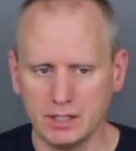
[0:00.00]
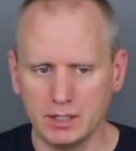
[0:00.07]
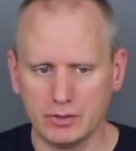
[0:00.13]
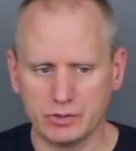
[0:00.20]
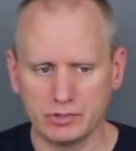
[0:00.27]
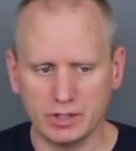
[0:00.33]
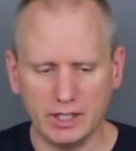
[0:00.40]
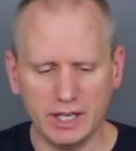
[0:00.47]

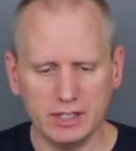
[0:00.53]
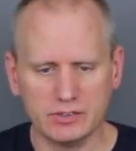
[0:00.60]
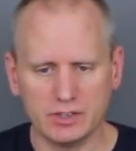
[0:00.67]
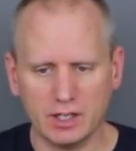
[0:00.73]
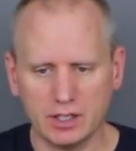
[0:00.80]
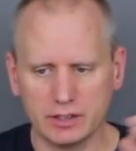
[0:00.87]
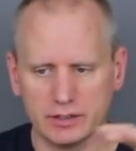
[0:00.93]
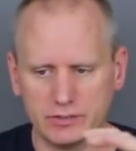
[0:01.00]
There's a lot of
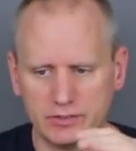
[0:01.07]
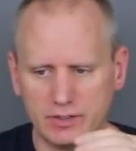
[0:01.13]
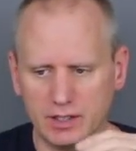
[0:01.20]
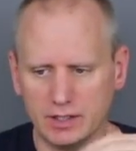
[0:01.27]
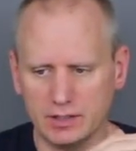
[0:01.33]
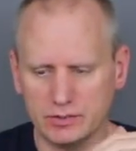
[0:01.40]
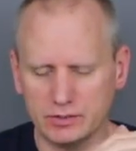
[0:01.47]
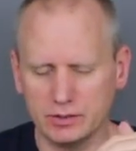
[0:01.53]
talk these
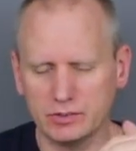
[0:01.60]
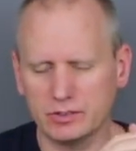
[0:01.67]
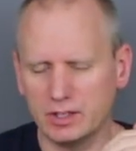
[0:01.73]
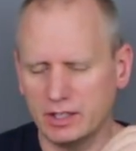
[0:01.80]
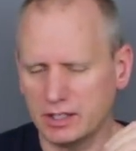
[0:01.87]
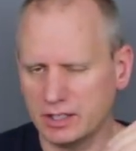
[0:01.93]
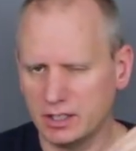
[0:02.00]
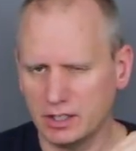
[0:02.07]
days, and there's a
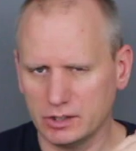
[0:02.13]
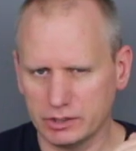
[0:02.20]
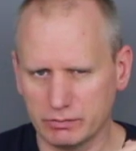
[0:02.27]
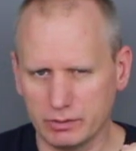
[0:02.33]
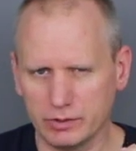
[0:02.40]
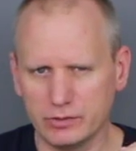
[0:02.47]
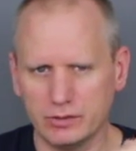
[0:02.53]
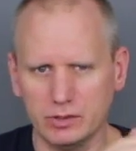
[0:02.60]
lot of
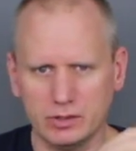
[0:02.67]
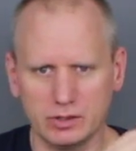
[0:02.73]
controversy.